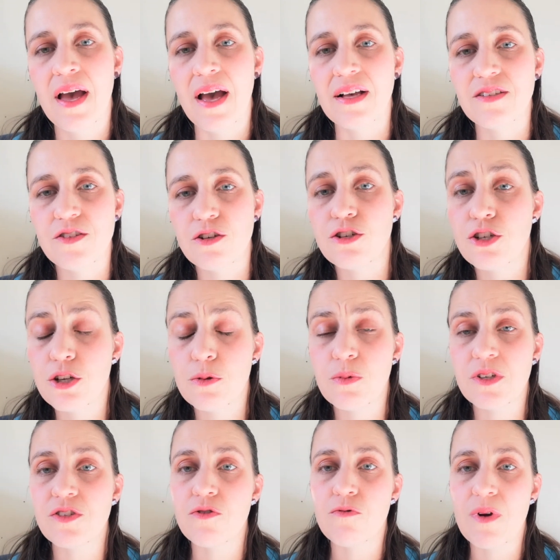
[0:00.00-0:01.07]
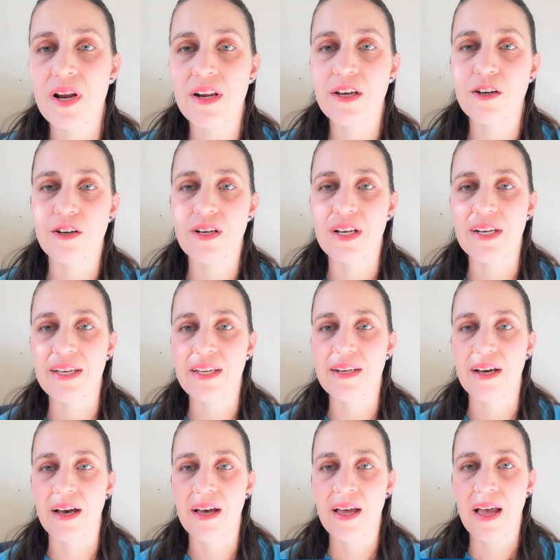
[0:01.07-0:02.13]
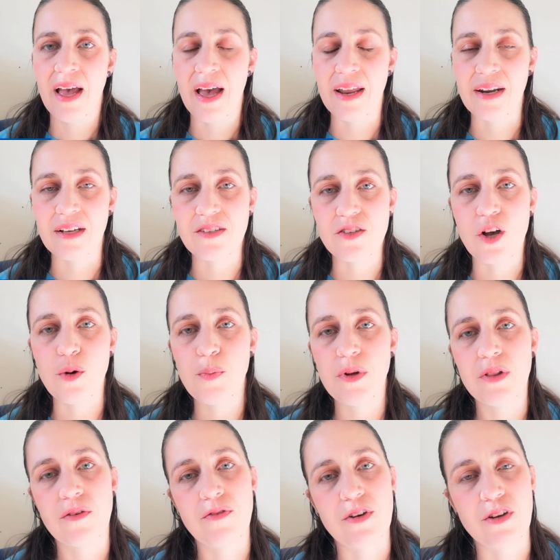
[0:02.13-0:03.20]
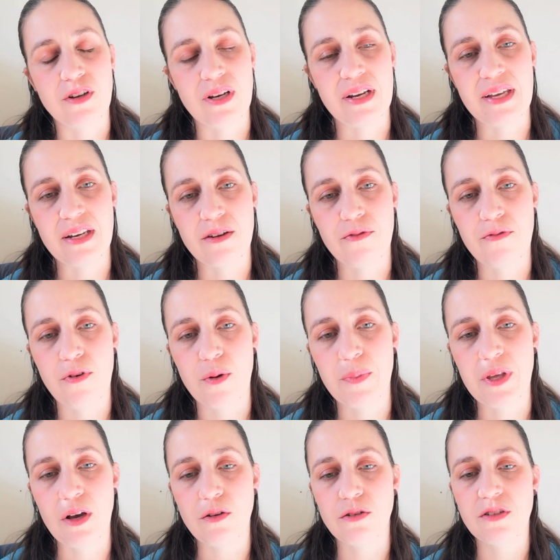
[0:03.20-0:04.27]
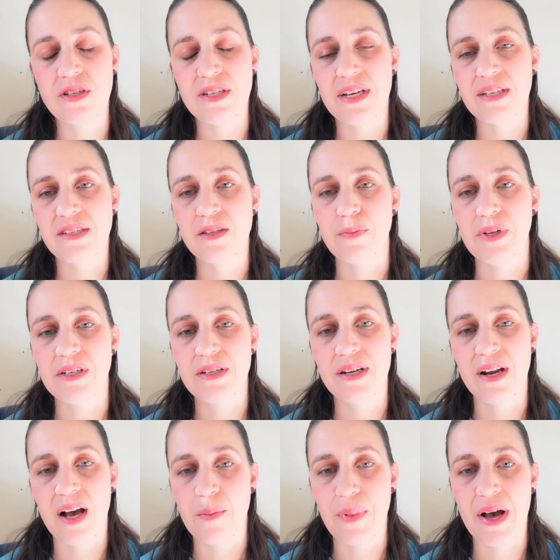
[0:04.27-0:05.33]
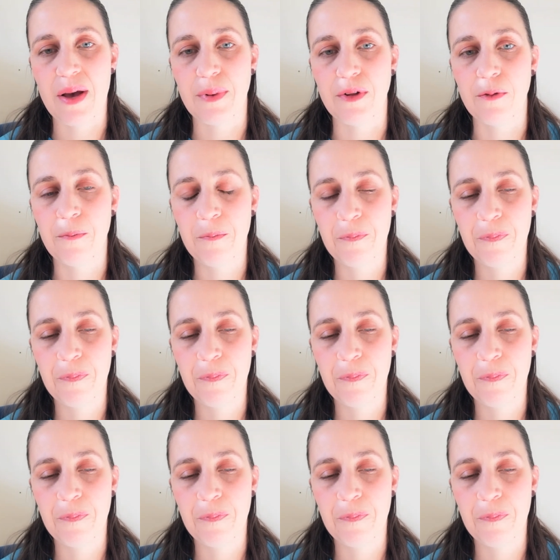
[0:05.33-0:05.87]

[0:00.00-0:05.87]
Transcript: And so she was a really good leader, an example of a good leader from the Old Testament in our Bible.